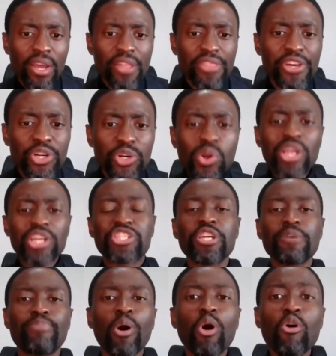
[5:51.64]
The
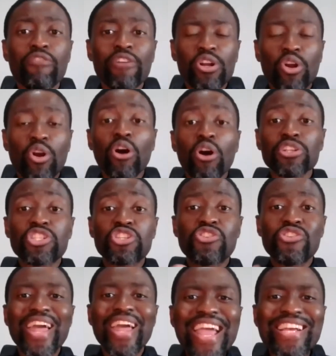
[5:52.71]
rulership over God's
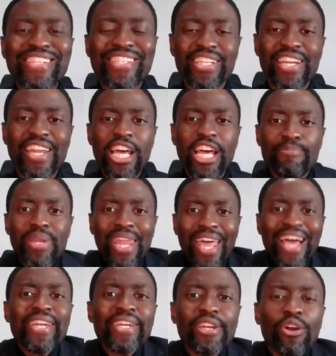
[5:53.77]
creation had been
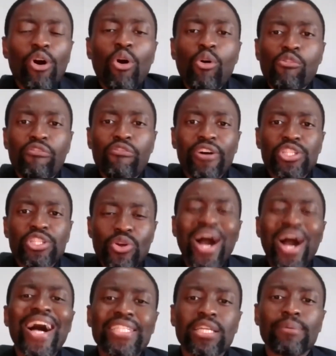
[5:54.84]
handed over to
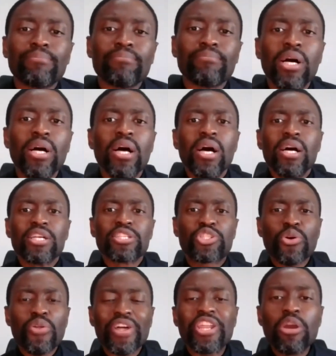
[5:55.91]
Adam
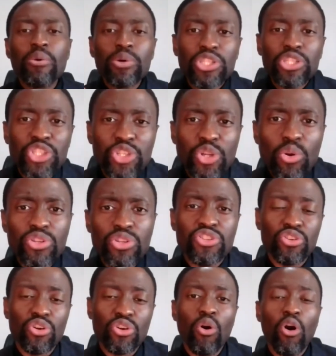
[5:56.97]
so that he would do
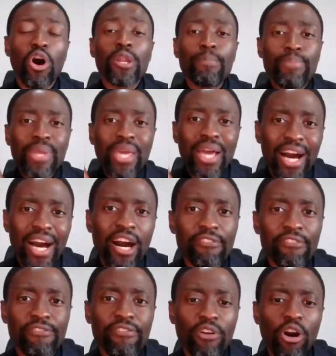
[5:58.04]
so on
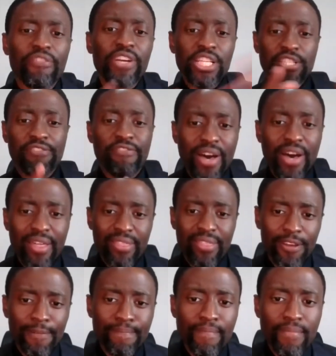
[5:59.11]
behalf of his father.
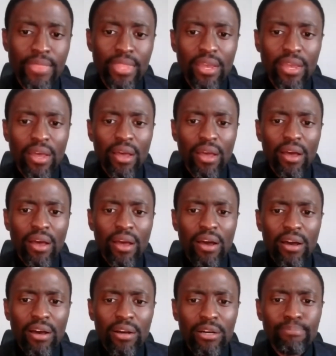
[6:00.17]

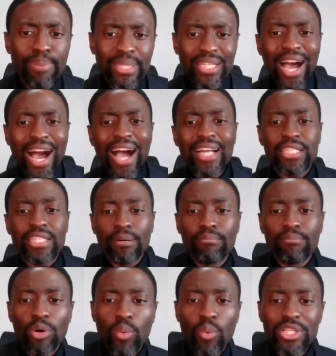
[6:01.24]
Uh, but
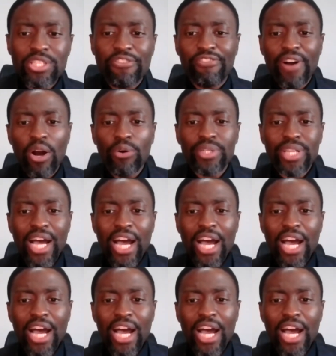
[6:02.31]
Adam was found